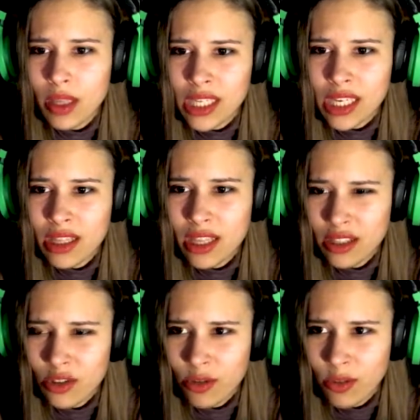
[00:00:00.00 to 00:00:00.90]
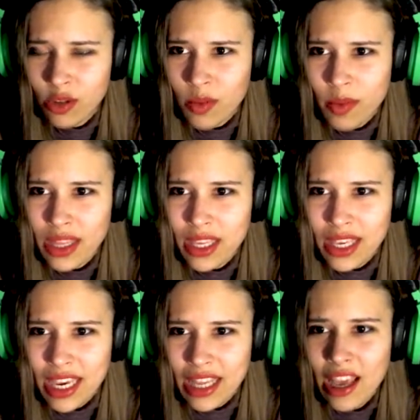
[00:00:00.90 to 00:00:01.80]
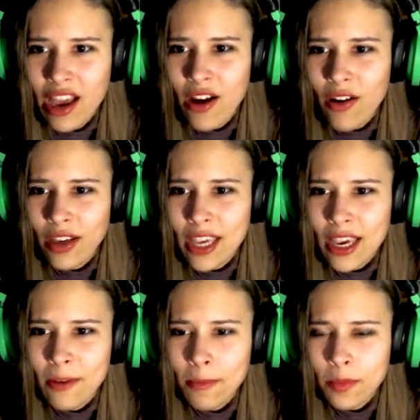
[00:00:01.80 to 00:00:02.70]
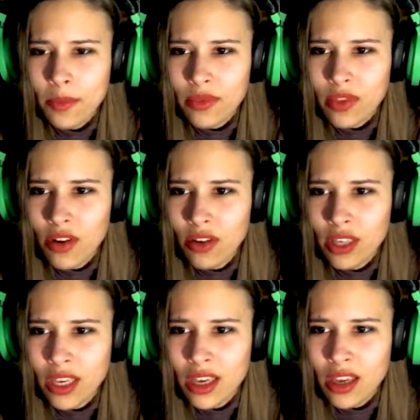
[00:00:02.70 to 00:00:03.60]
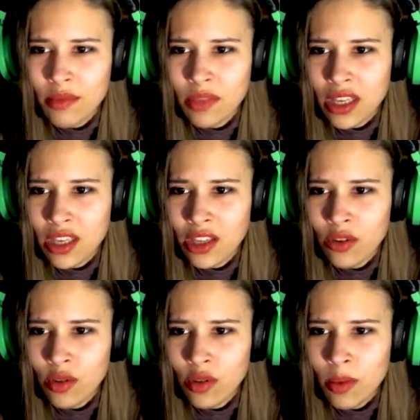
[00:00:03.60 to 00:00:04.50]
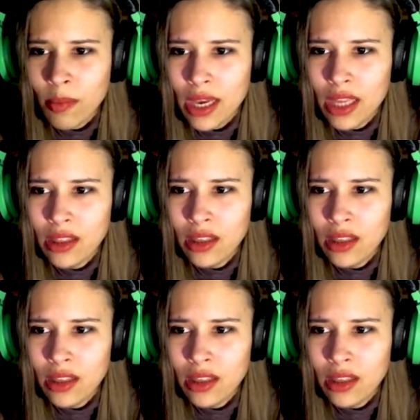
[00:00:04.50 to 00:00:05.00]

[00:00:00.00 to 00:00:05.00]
and take it to, to the bed again. Okay. Okay, I'm taking you to the bed.